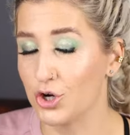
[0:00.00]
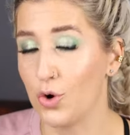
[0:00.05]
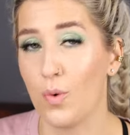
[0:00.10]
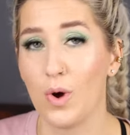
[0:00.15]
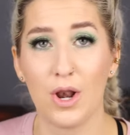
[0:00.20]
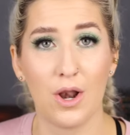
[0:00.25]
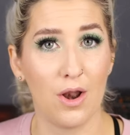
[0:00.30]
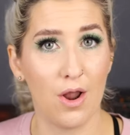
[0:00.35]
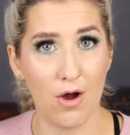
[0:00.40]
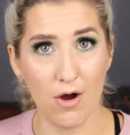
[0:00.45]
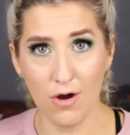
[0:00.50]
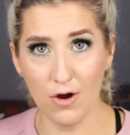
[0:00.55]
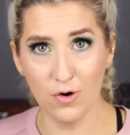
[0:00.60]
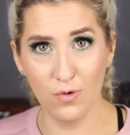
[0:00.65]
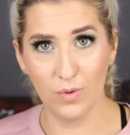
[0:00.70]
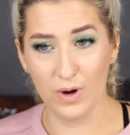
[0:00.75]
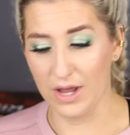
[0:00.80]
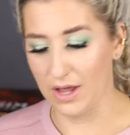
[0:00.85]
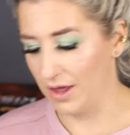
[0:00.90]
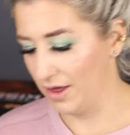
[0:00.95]
go along
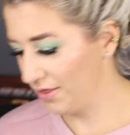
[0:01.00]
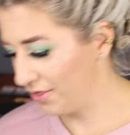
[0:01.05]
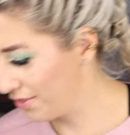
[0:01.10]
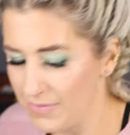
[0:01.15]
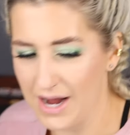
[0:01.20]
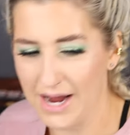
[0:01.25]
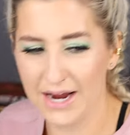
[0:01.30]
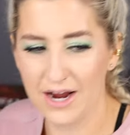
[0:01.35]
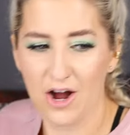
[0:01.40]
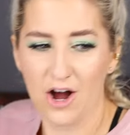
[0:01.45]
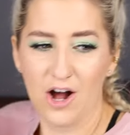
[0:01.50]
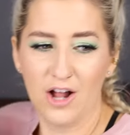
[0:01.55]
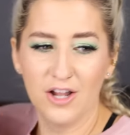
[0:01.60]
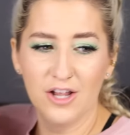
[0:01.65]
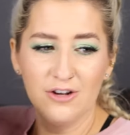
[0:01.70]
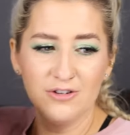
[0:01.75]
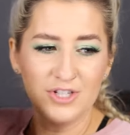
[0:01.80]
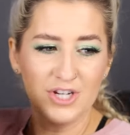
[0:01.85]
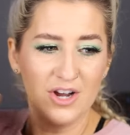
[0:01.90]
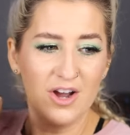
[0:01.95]
with my
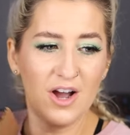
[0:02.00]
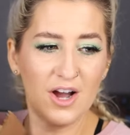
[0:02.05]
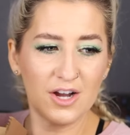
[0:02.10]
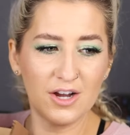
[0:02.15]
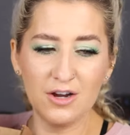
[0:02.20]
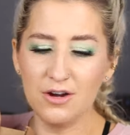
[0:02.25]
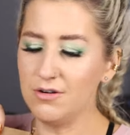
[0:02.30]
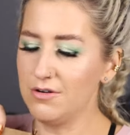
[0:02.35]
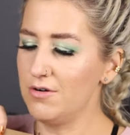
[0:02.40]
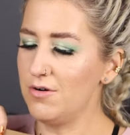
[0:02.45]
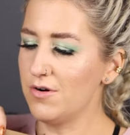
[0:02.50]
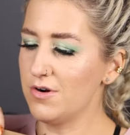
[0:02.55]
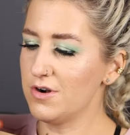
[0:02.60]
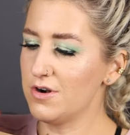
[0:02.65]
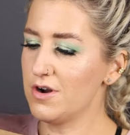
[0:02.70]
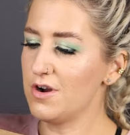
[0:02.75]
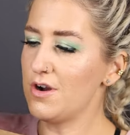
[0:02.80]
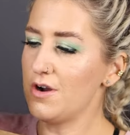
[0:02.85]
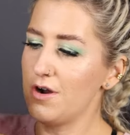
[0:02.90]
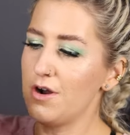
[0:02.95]
Holo Taco
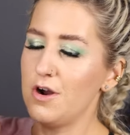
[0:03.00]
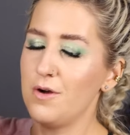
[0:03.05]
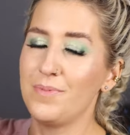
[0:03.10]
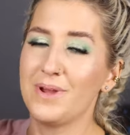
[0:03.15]
order,